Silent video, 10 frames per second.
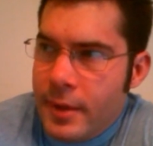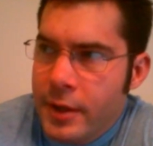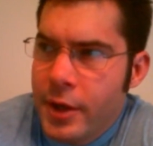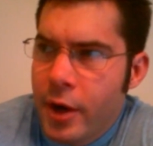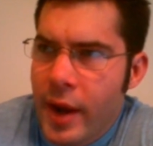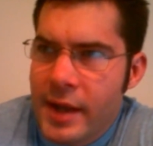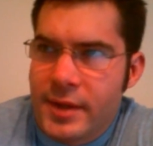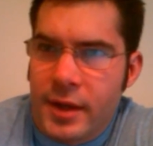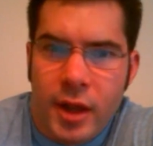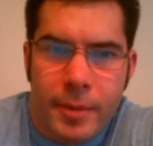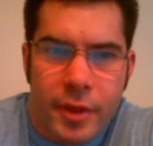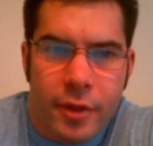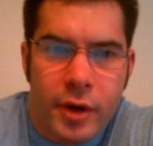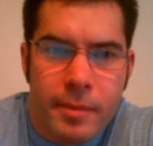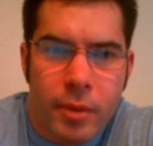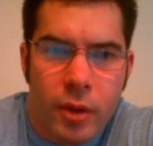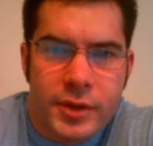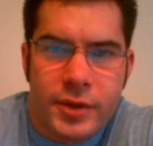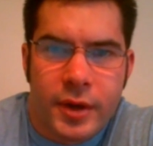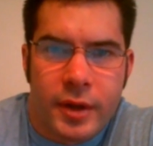has a clip of 30
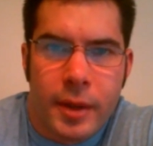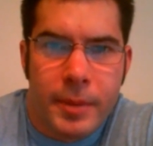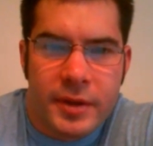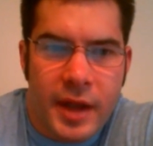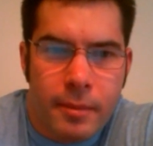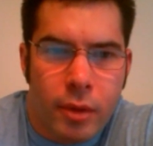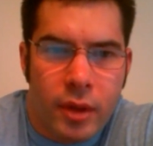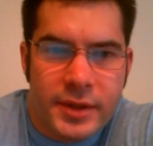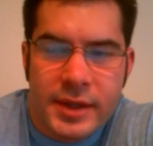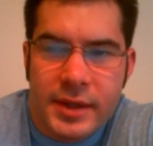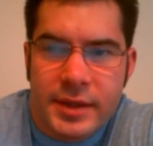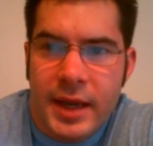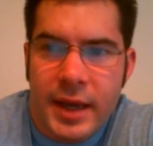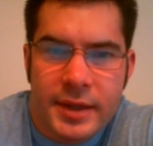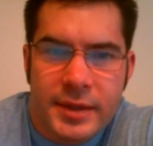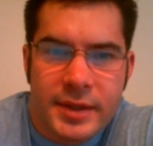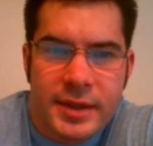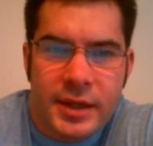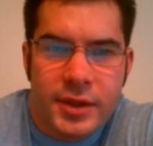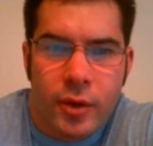bullets or a clip of 10 bullets. These kids,
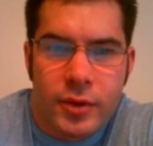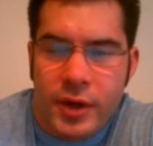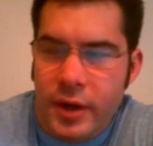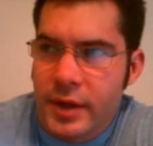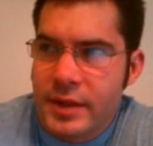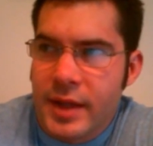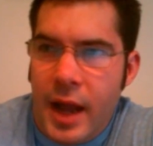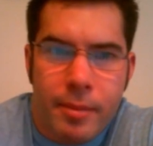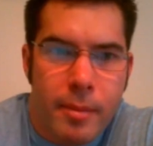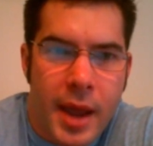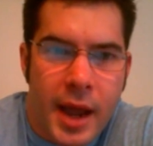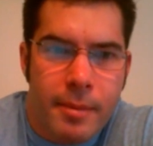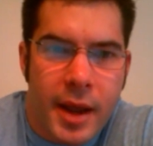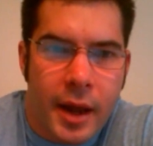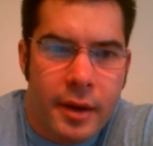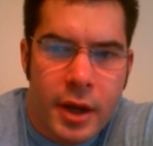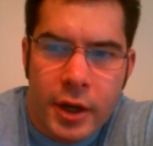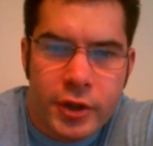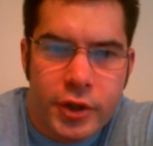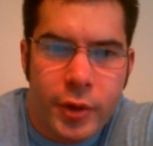these 6-year-olds aren't going to stop a madman
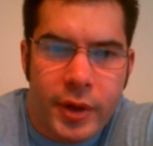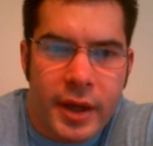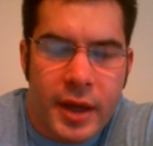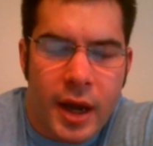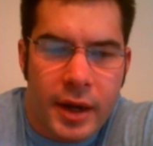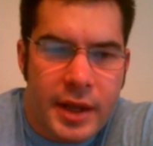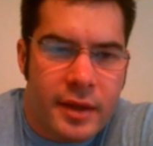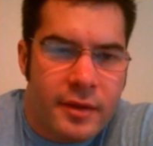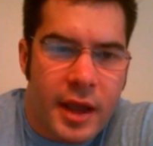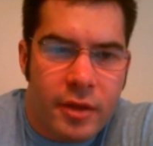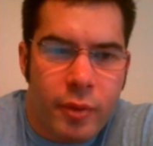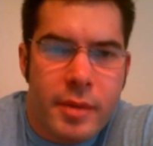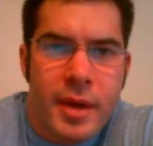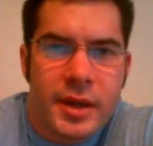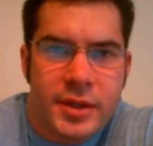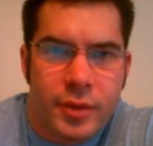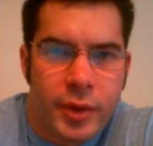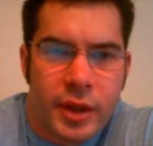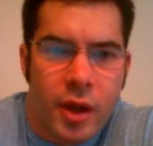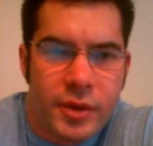shooting a gun. He can take 3 minutes to
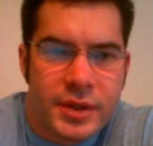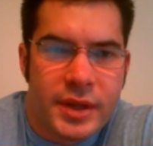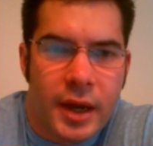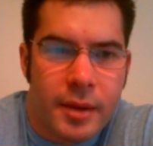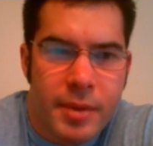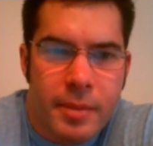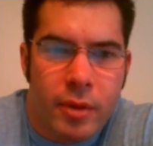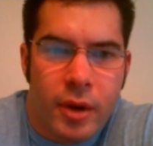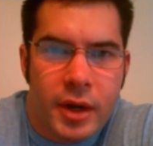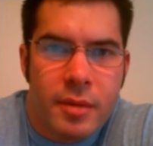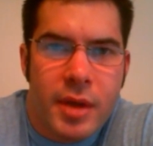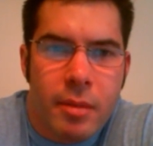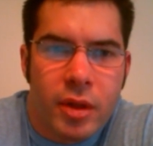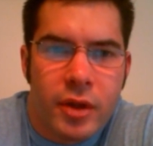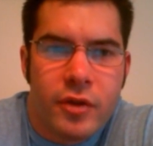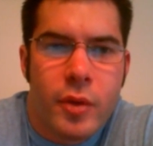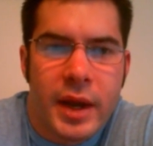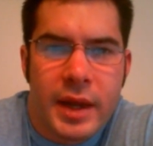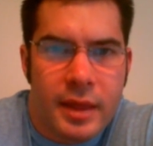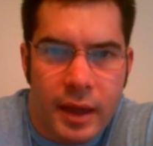reload his gun, and people aren't going to be able to do
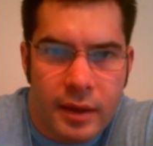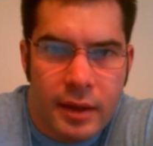anything.